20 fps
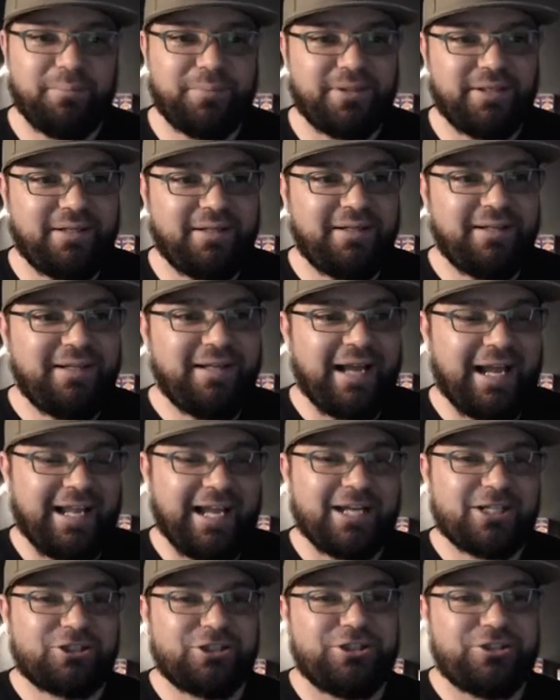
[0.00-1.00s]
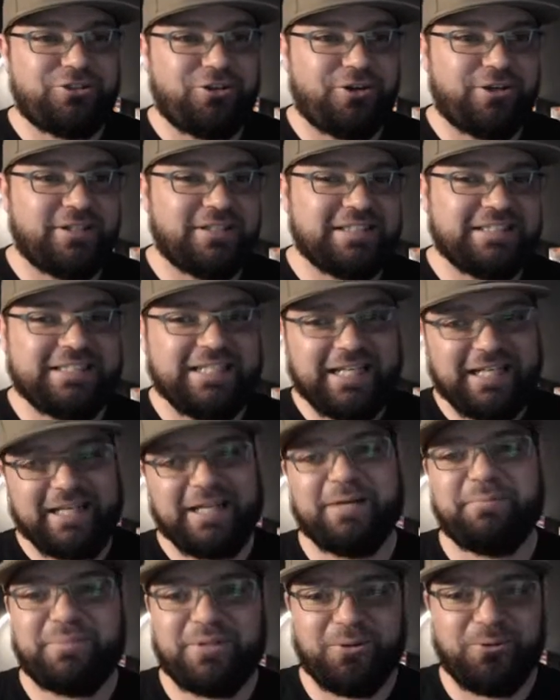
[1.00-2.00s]
but I actually started setting
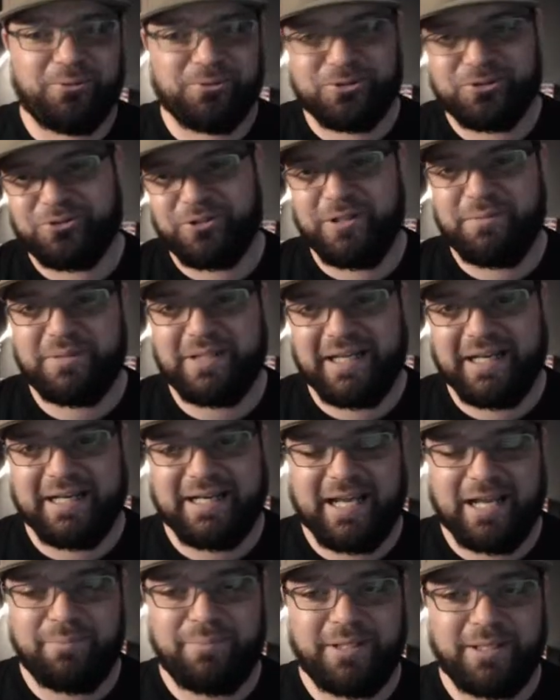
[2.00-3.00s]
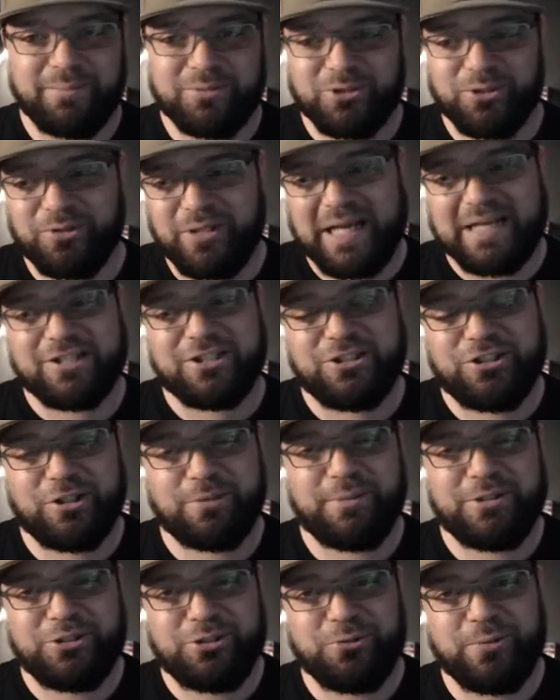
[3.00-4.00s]
up the whole stream thing at 9 p.m., so it actually took
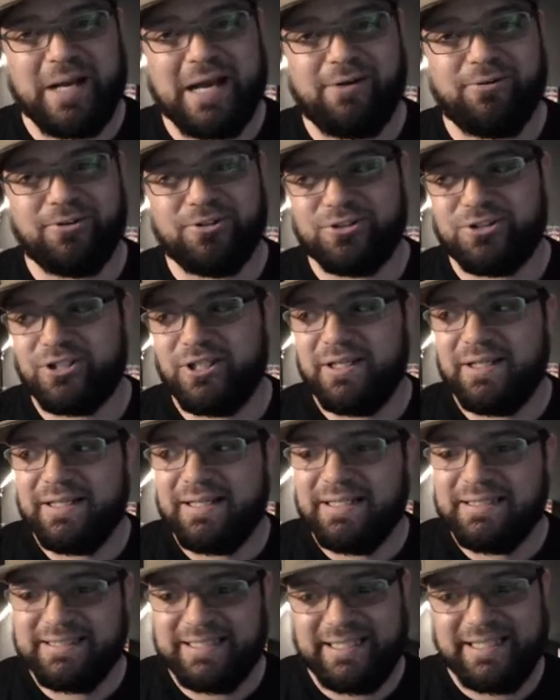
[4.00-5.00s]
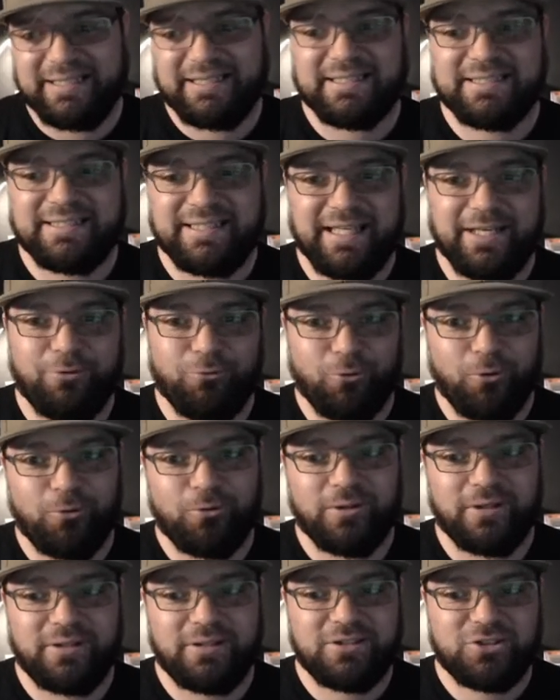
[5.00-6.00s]
me 2 hours to get this thing
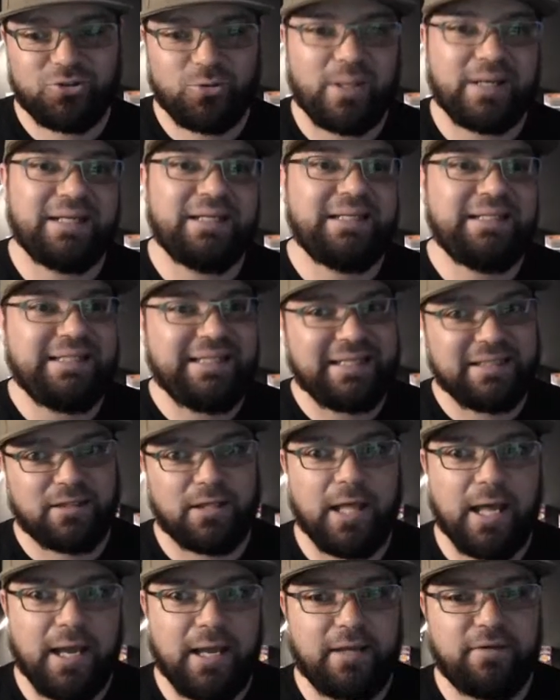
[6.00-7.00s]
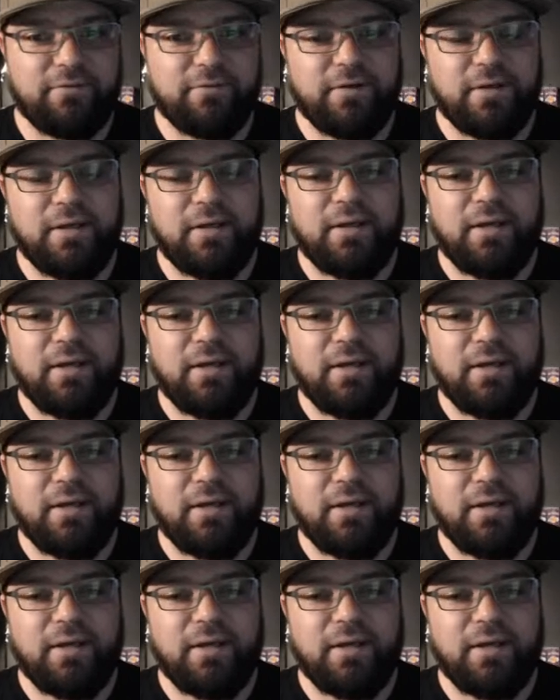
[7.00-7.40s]
rolling so I could get live.